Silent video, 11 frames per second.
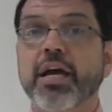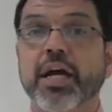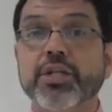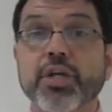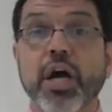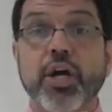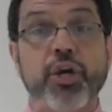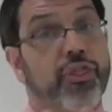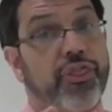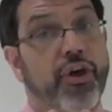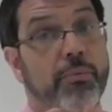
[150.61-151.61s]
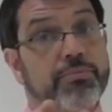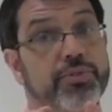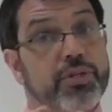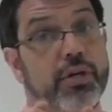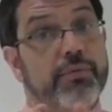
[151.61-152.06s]
Because your
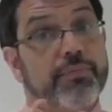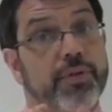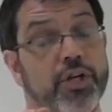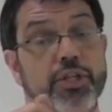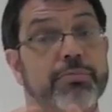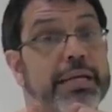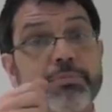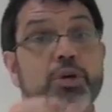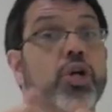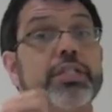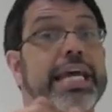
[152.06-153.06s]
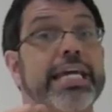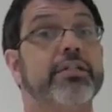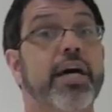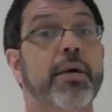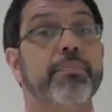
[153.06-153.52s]
thumbs are sometimes all
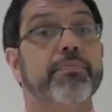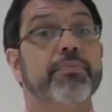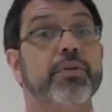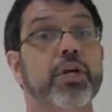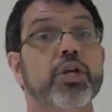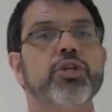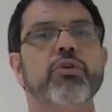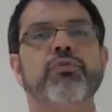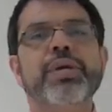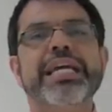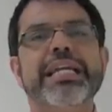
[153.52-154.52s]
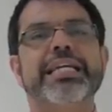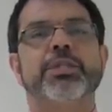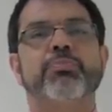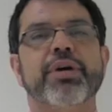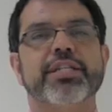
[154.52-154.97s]
tangled up. So if we could
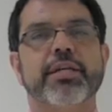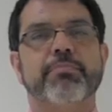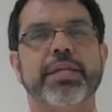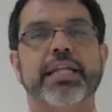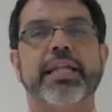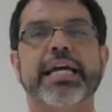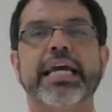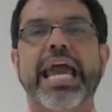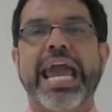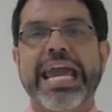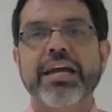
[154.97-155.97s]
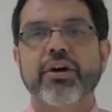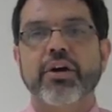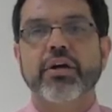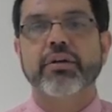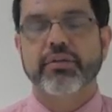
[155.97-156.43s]
express something like
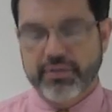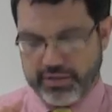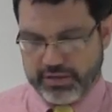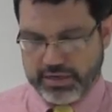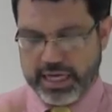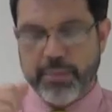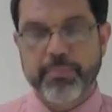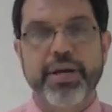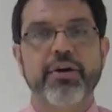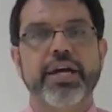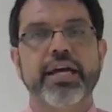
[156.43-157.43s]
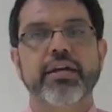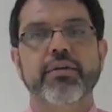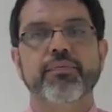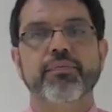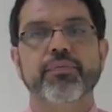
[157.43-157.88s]
anger in a period,
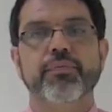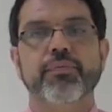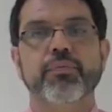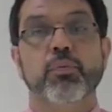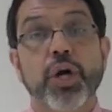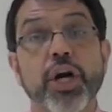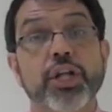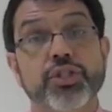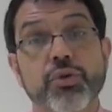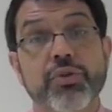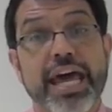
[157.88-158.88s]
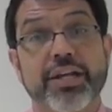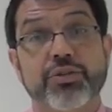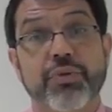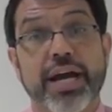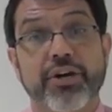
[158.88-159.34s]
we're going to do that
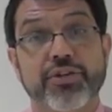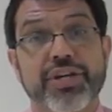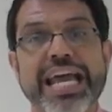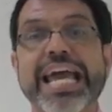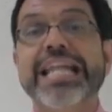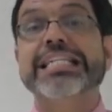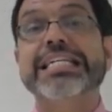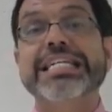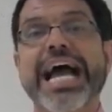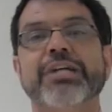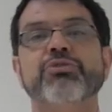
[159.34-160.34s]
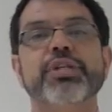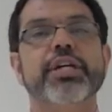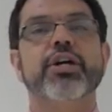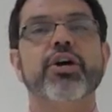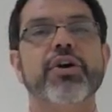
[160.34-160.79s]
as writers. And it's a naturally
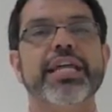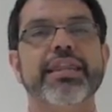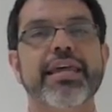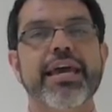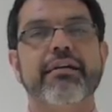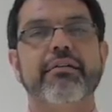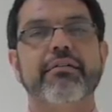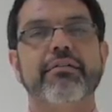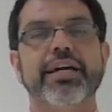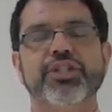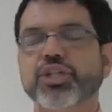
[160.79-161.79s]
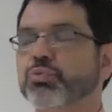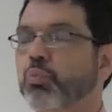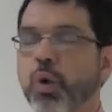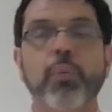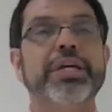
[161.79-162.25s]
occurring thing. It's just
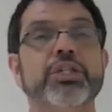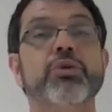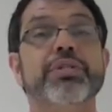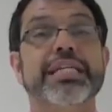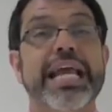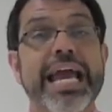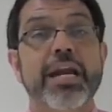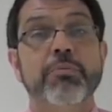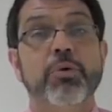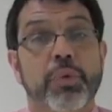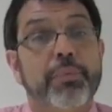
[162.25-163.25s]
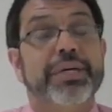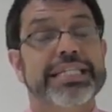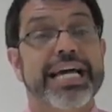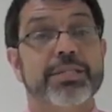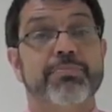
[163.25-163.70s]
what we do as an animal when we
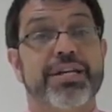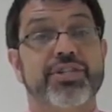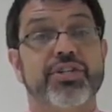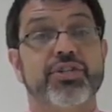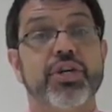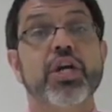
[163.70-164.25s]
text message.